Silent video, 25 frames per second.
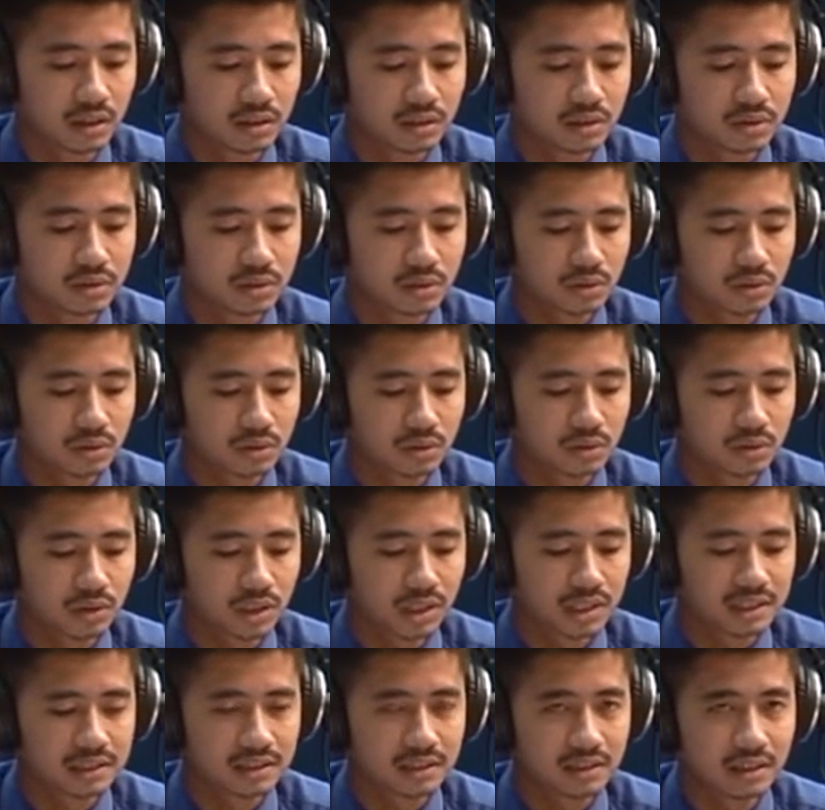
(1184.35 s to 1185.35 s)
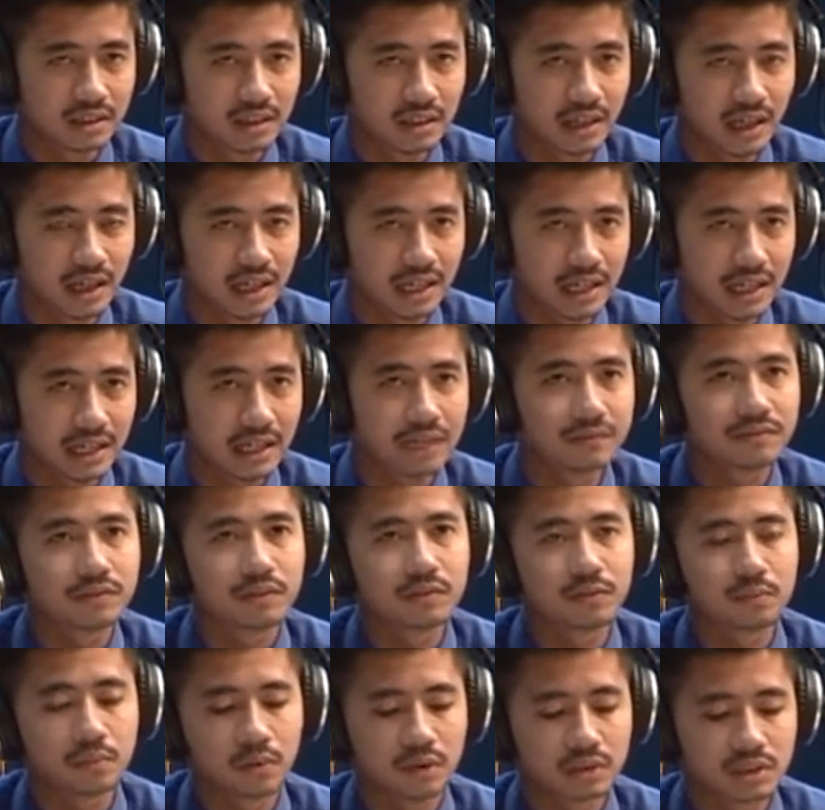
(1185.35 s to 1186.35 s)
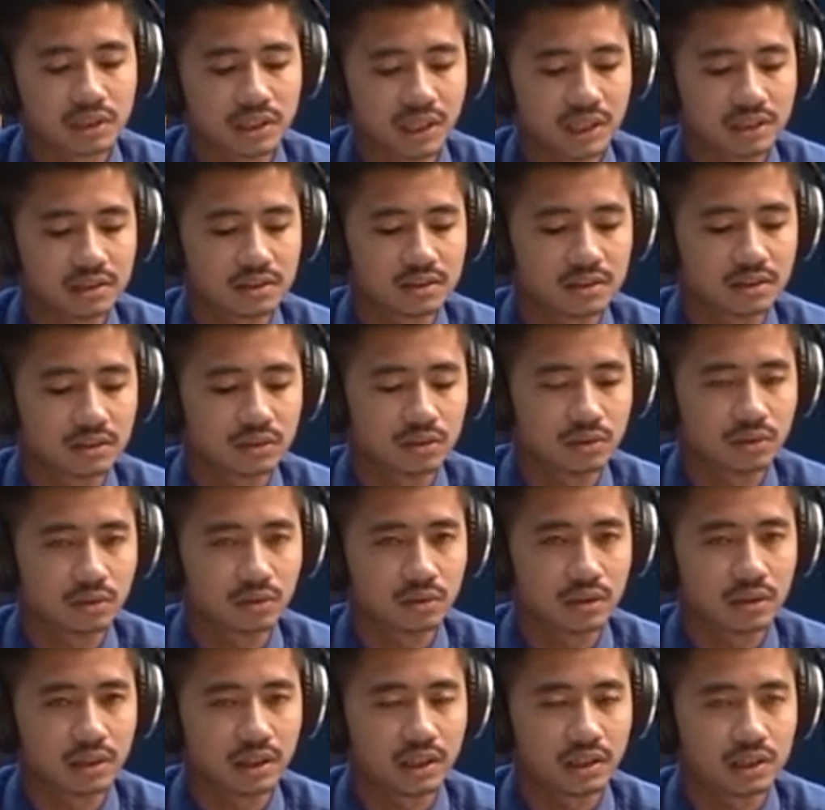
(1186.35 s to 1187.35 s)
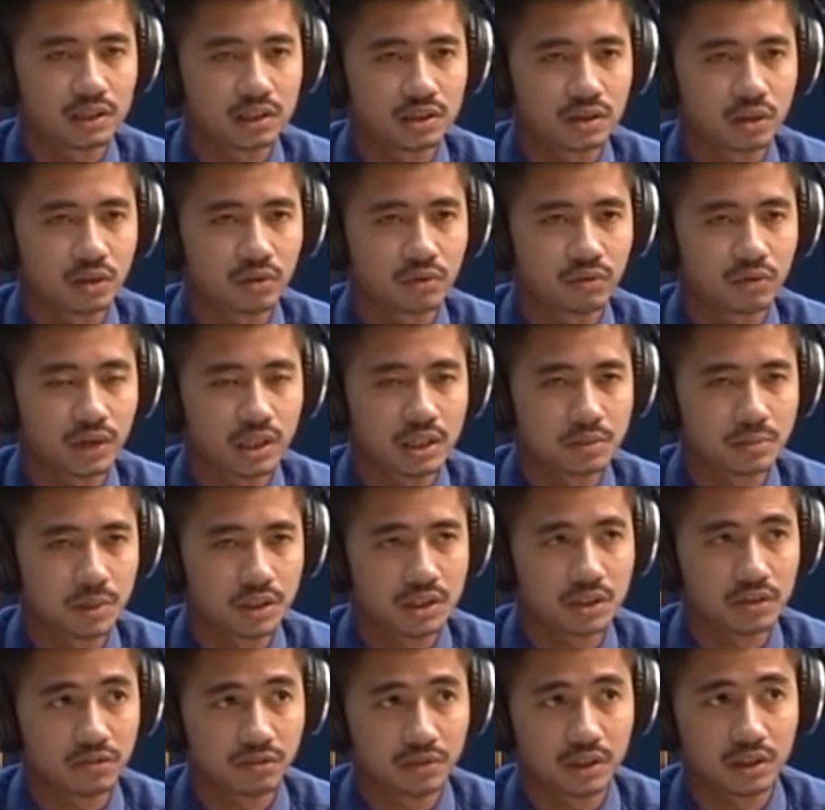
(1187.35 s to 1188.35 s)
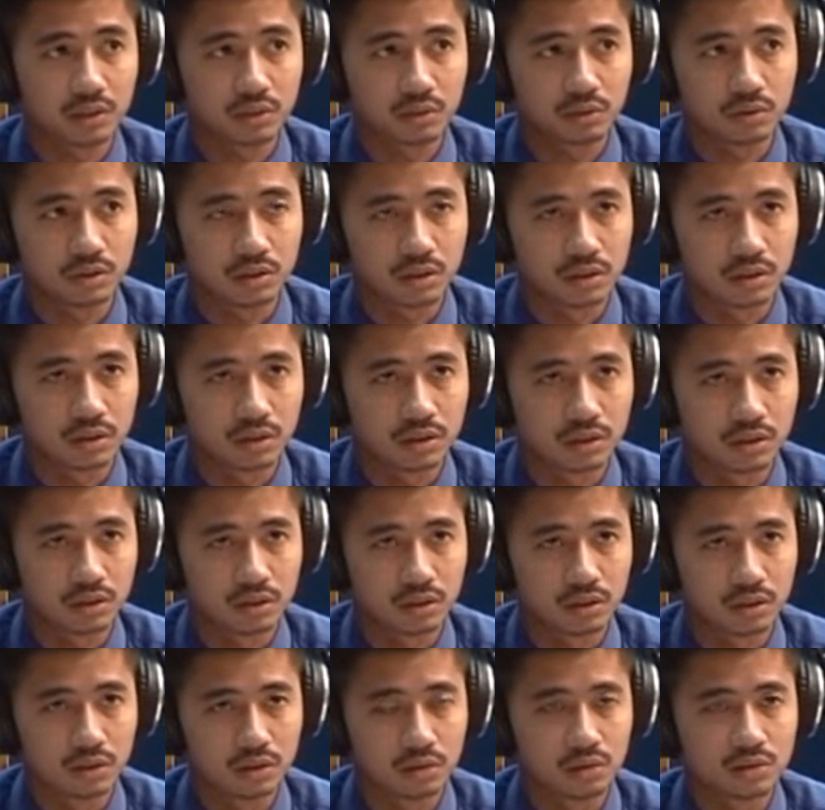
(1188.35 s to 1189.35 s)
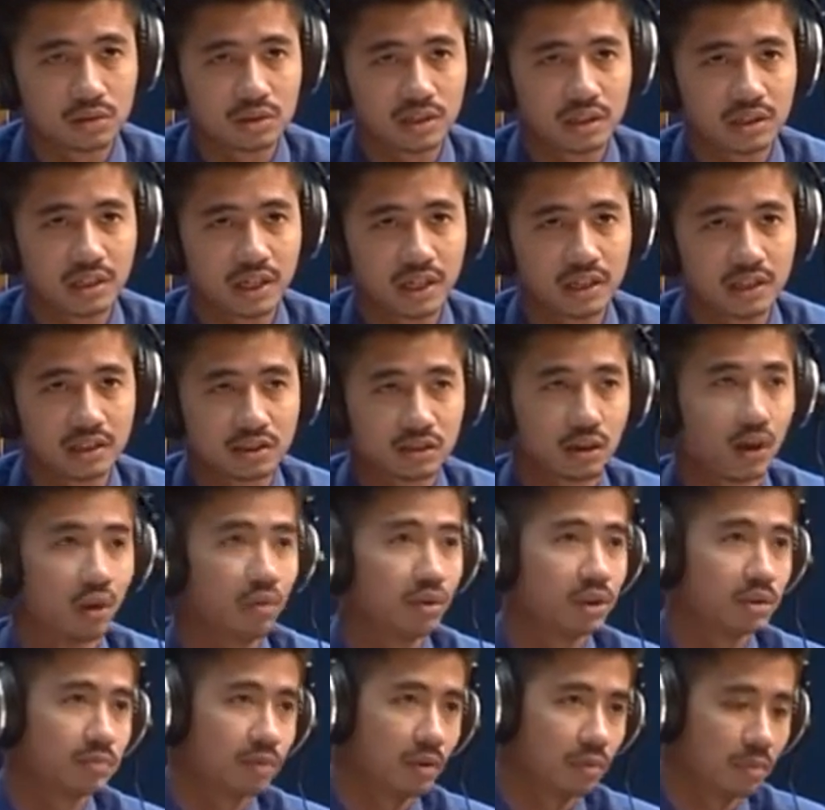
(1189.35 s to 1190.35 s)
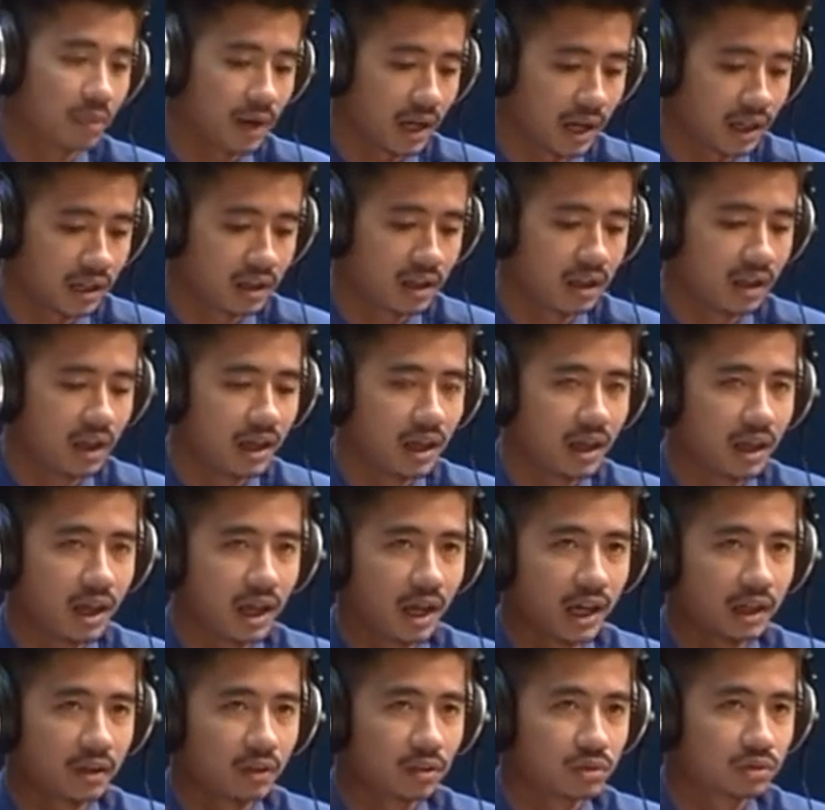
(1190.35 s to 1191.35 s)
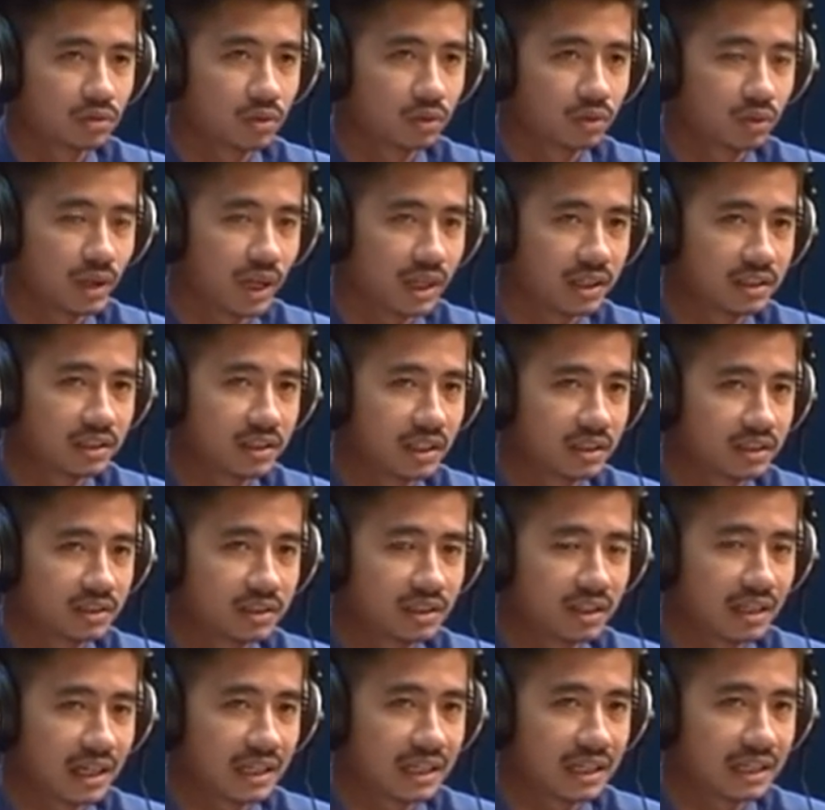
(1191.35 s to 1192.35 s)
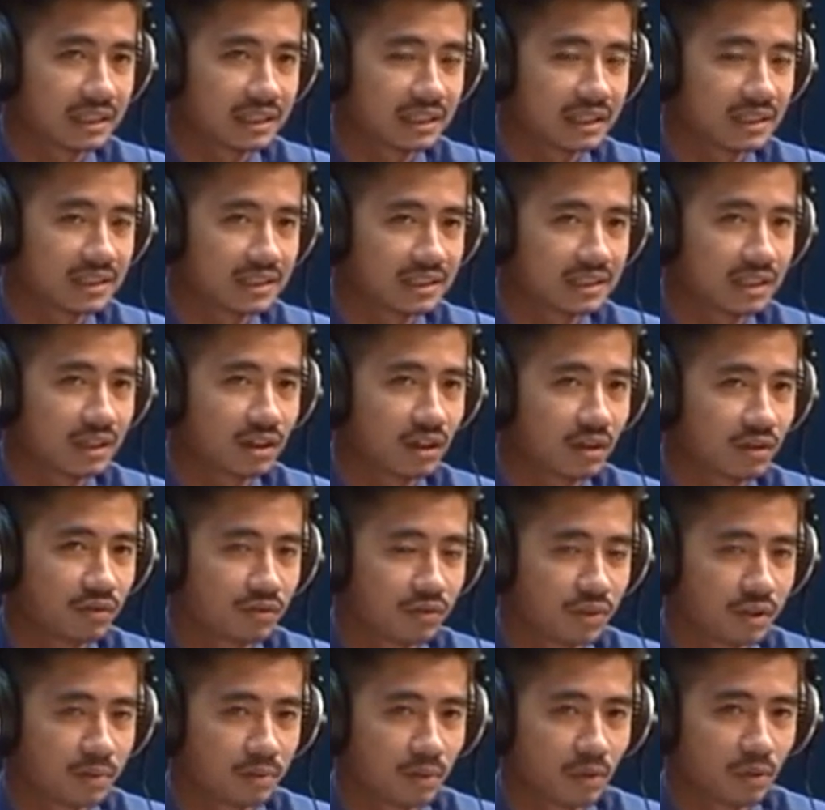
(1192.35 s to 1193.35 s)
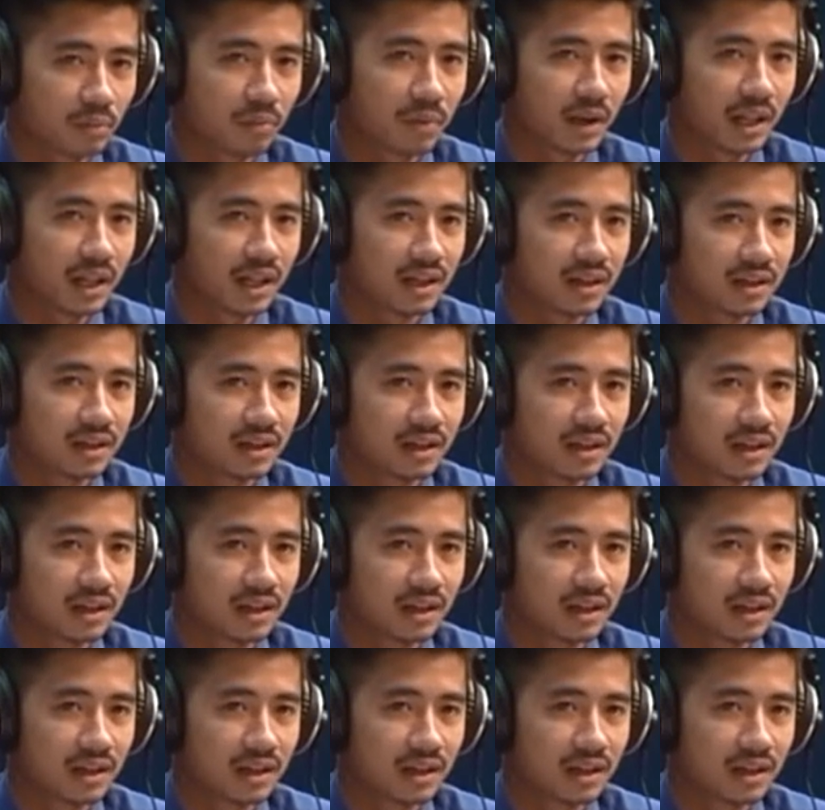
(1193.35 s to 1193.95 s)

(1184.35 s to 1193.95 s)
So it's really an adaptive process to create a software specific to the user that is always mobile, and also to address the characteristic of mobile